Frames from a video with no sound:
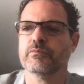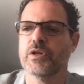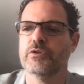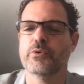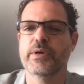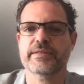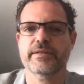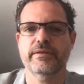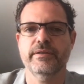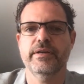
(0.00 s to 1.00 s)

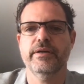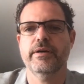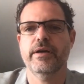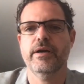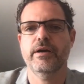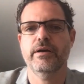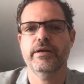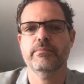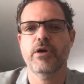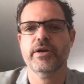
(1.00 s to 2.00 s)
risk
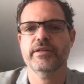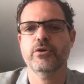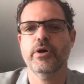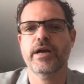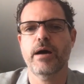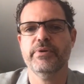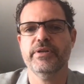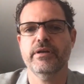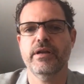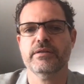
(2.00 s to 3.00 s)
in the market, going up
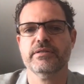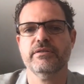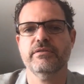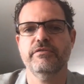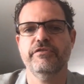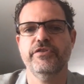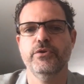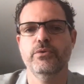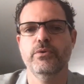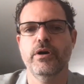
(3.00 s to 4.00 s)
in the last
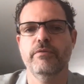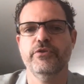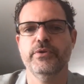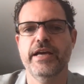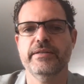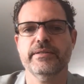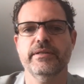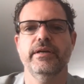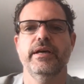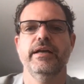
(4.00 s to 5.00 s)
few
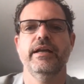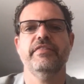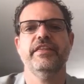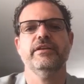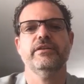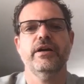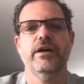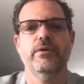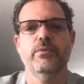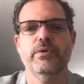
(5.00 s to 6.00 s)
days, and I think
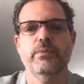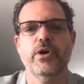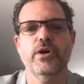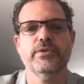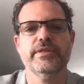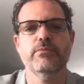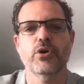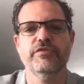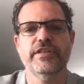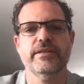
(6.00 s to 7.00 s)
we're going to see
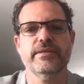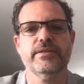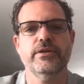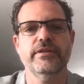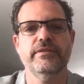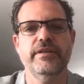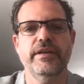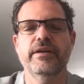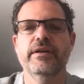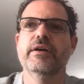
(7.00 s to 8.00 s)
more of this
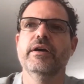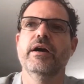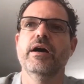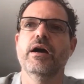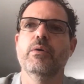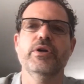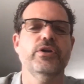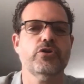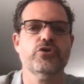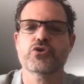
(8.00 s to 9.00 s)
uncertainty. We're
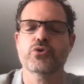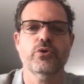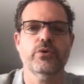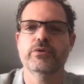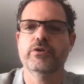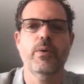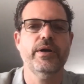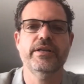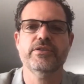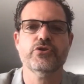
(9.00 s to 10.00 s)
not sure. No
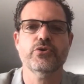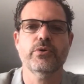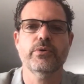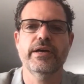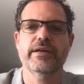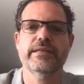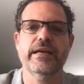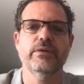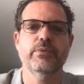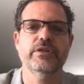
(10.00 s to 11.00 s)
one is sure
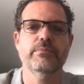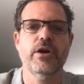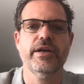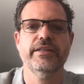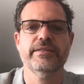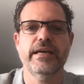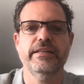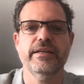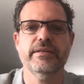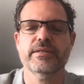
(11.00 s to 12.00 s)
exactly where the market is
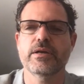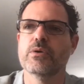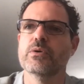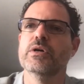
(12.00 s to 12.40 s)
heading. So